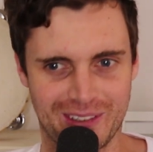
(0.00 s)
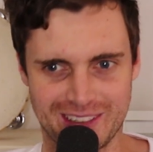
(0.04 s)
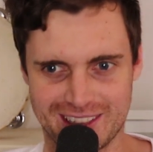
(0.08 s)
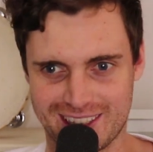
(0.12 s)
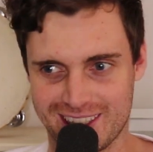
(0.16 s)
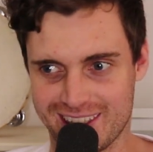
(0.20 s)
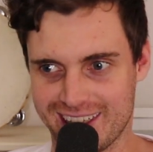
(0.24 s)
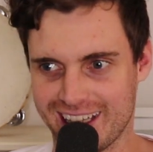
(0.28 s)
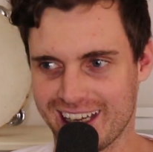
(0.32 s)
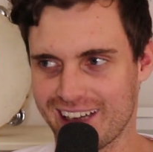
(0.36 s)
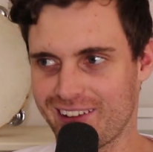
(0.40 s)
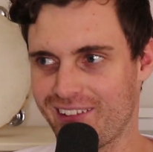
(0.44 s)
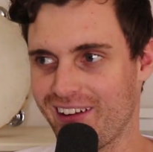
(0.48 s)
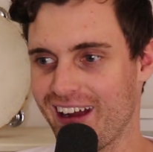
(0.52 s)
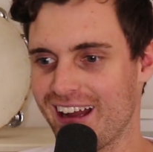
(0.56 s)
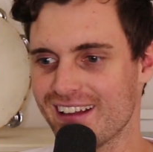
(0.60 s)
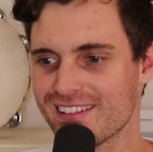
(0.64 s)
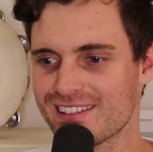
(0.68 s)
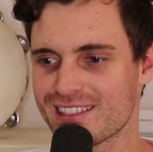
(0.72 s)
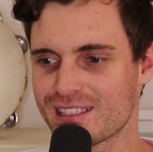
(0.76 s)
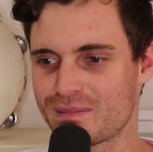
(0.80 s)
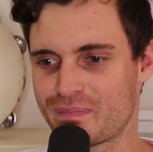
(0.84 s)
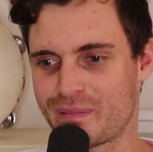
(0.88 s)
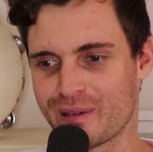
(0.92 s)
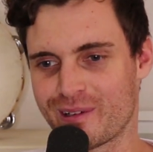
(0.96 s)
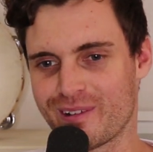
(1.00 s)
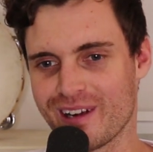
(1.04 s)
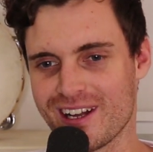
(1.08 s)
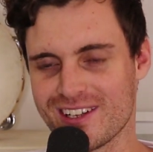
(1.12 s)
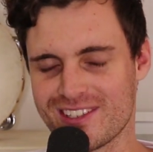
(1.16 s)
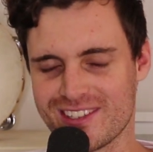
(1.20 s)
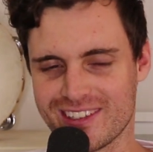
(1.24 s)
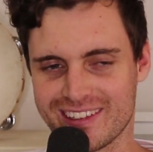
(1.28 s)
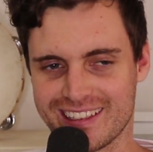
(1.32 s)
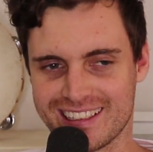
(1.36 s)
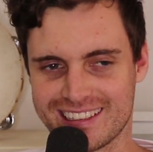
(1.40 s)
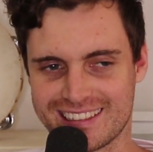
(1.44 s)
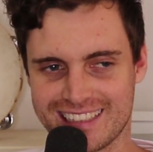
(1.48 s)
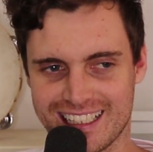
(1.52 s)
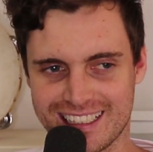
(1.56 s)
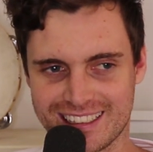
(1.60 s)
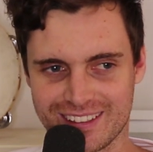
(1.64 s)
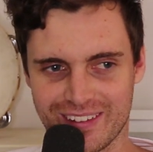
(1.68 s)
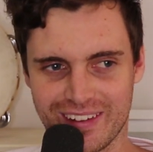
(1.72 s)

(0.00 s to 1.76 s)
So the crowd just begrudgingly starts